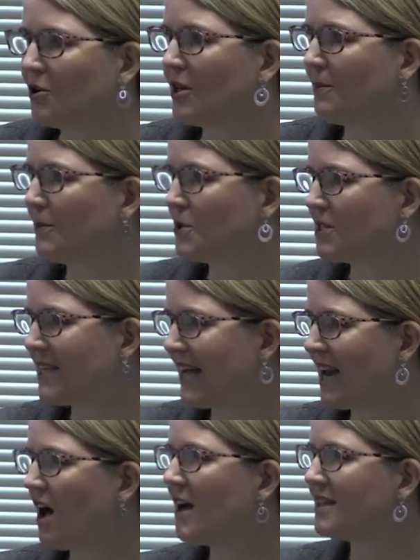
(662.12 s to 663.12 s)

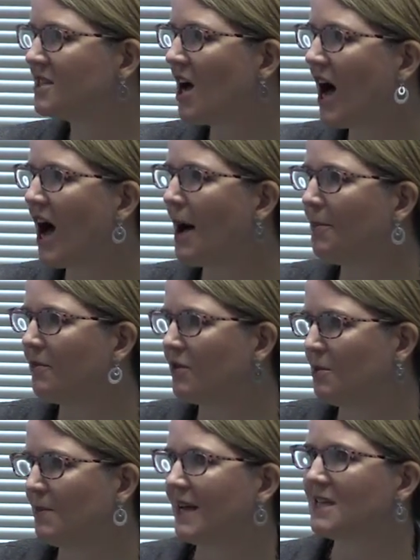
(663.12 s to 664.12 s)
30% on top of
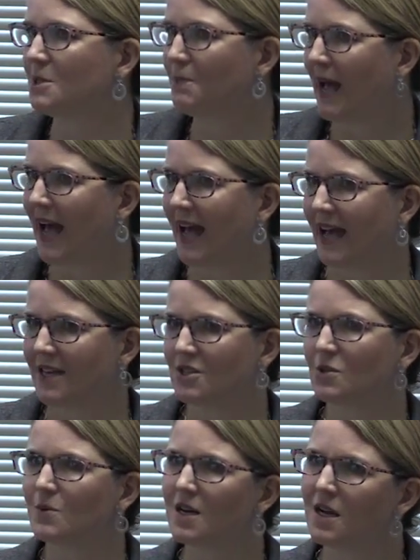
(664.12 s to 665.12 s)
the base pay.
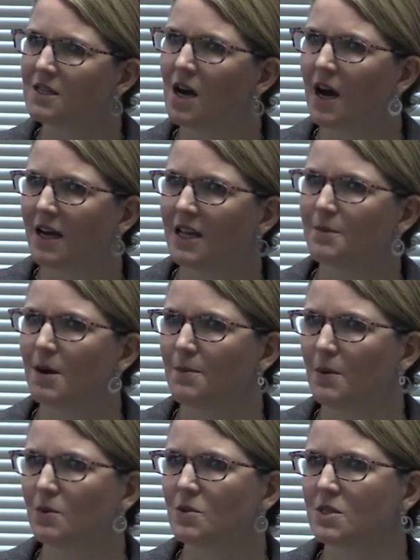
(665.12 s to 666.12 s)
So we're not talking
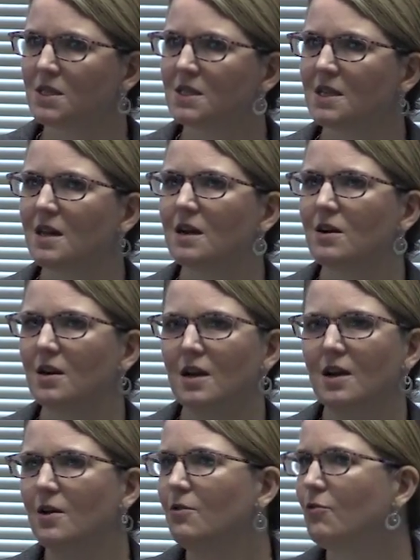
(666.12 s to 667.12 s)
about bonuses that are
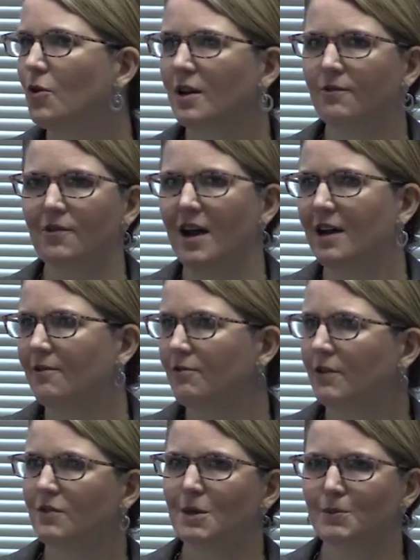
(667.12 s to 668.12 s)
45,
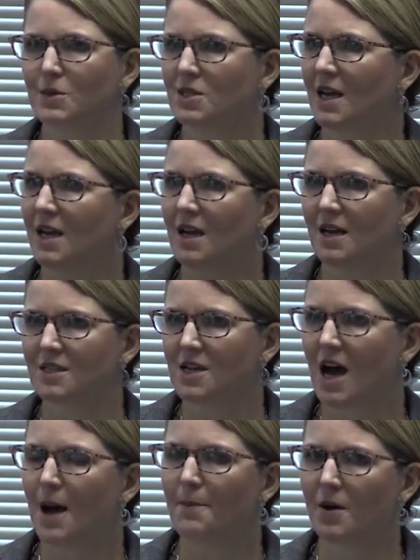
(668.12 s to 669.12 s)
50% on
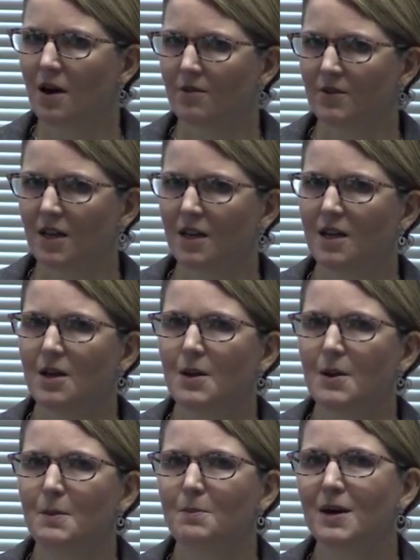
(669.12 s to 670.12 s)
top of
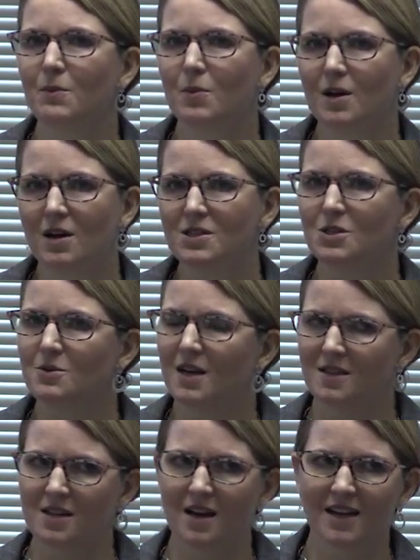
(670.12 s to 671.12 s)
it, but we're also
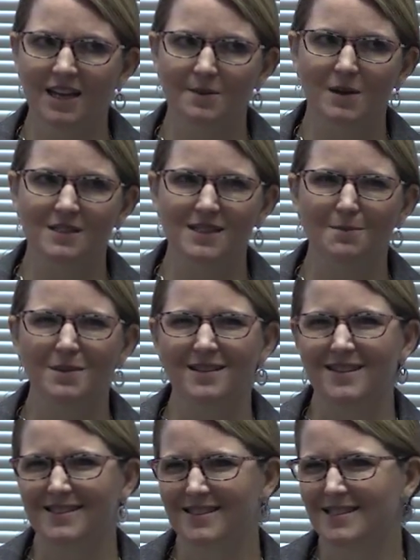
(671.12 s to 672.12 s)
not talking about something
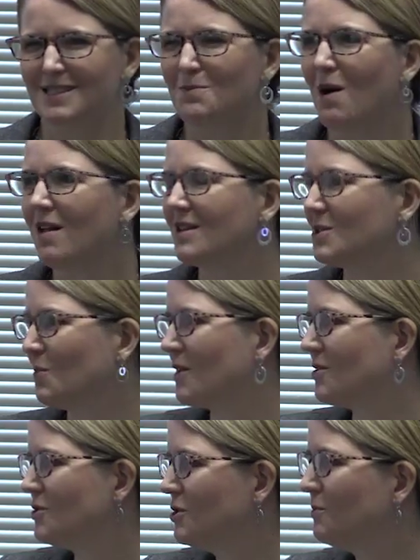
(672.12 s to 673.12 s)
that's as small as
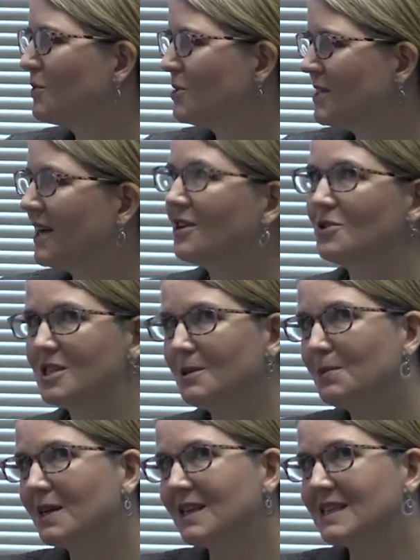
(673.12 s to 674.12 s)
1 or 2%. You're
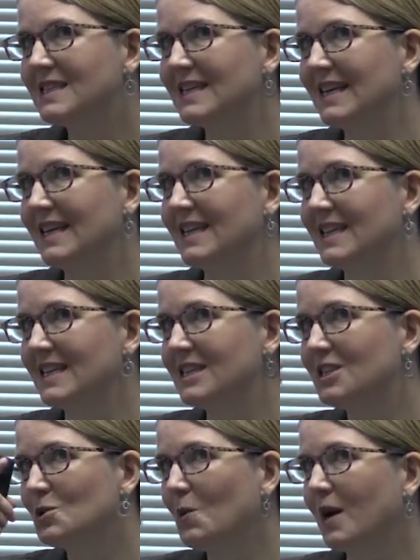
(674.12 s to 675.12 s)
typically seeing in
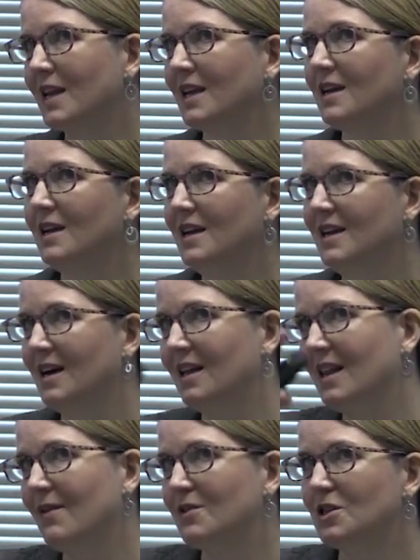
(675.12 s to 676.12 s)
this 20,
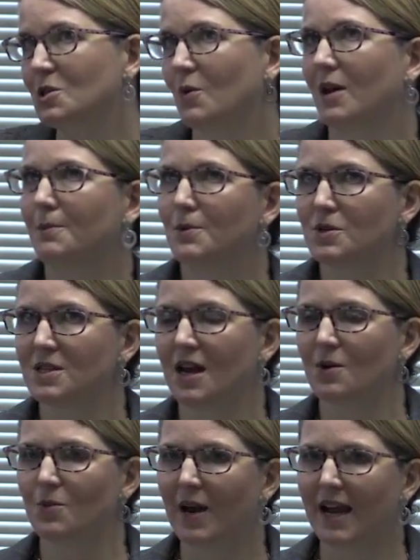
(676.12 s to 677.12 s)
11 to
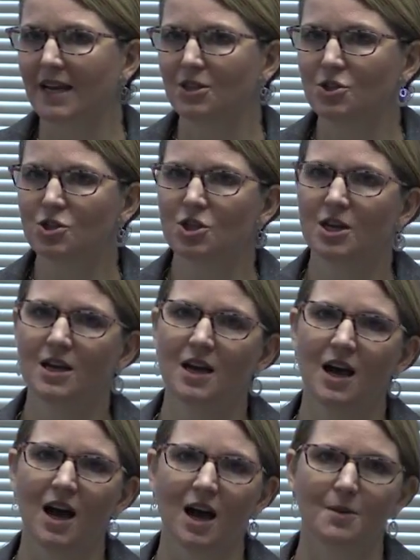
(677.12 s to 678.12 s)
20% range
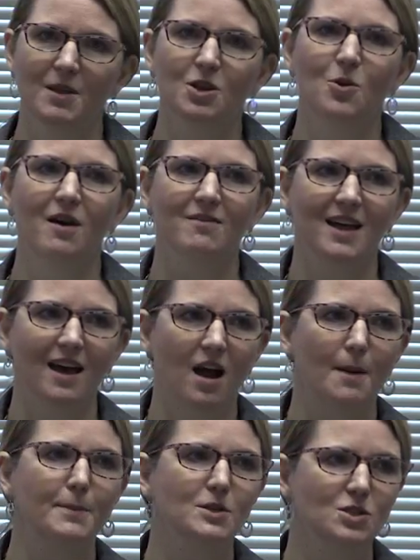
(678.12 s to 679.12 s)
um, that you have that
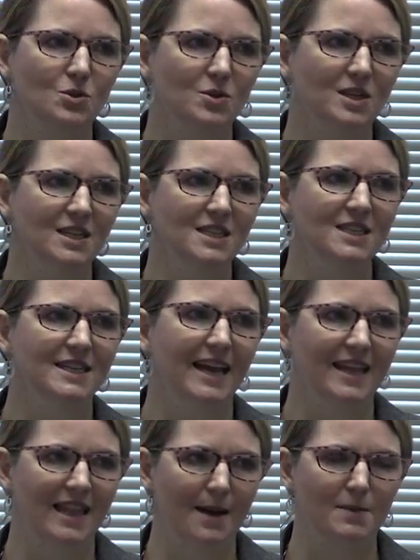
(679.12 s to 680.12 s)
opportunity to
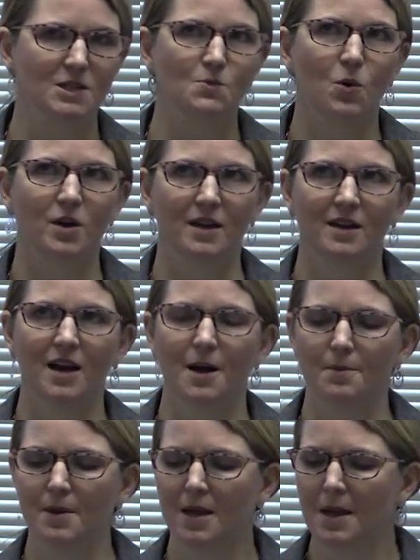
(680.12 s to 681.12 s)
gain that much more
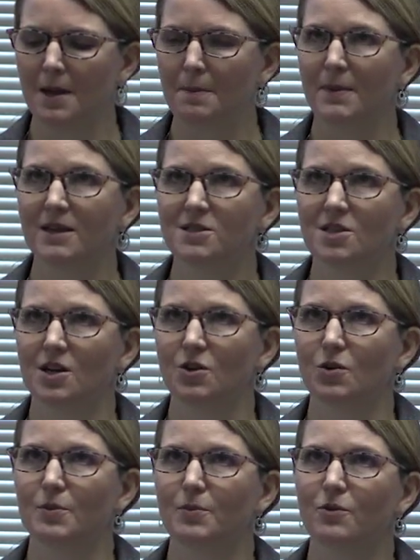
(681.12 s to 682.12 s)
income based on
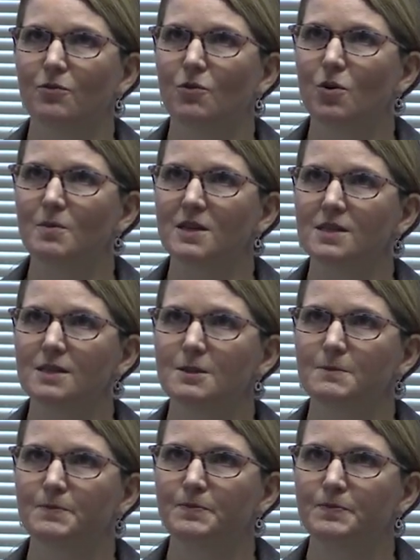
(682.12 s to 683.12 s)
your performance.